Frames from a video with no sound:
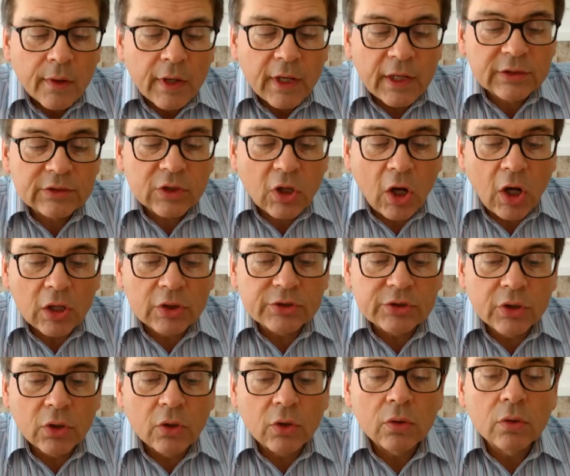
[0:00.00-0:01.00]
It's
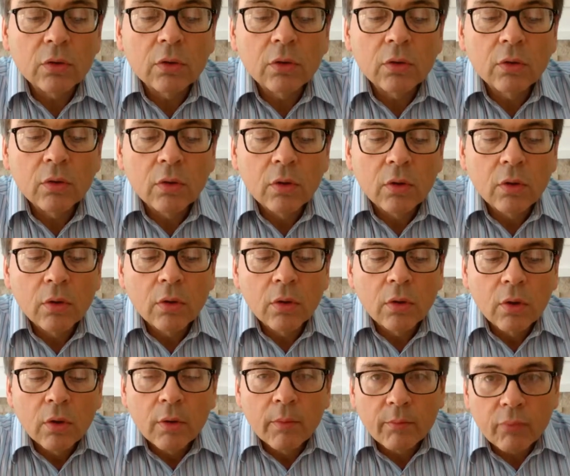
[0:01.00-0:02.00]
also
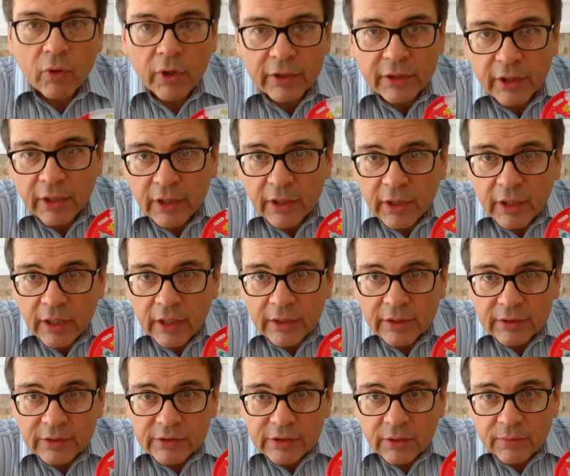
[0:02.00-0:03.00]
printed
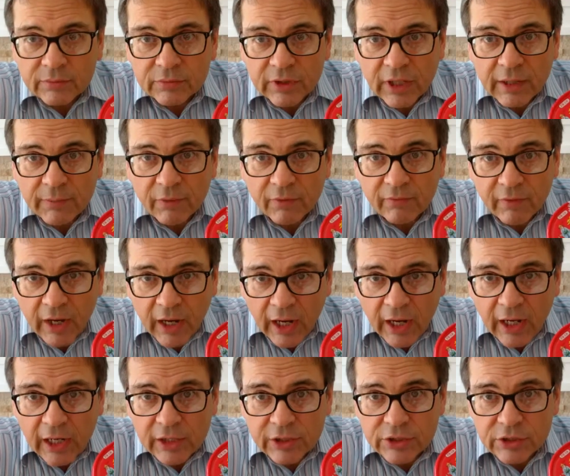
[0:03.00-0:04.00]
in some type of
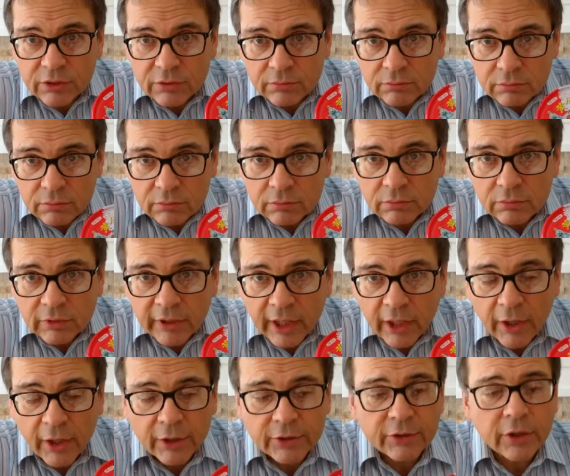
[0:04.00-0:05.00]
Asian
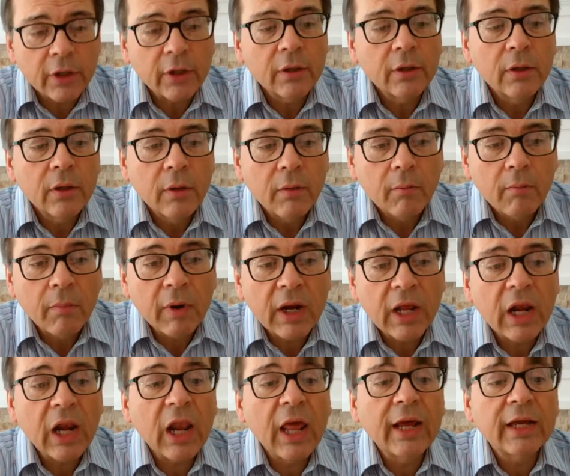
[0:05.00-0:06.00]
character, but
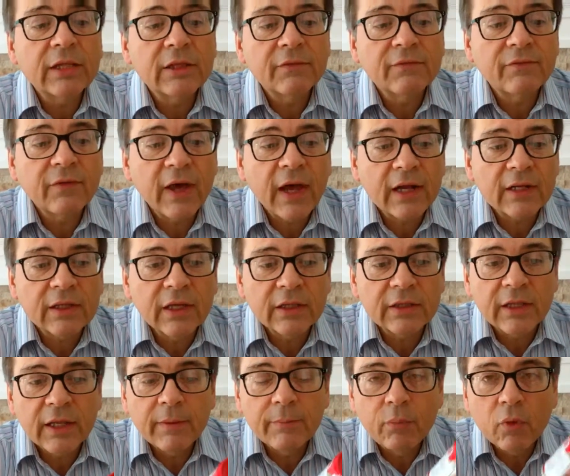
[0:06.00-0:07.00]
I like the fact that
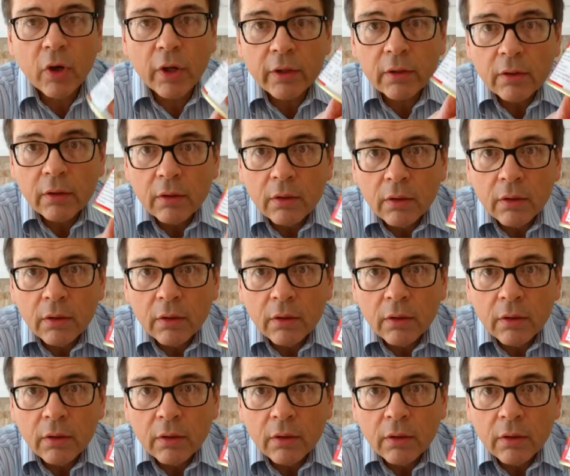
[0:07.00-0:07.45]
they put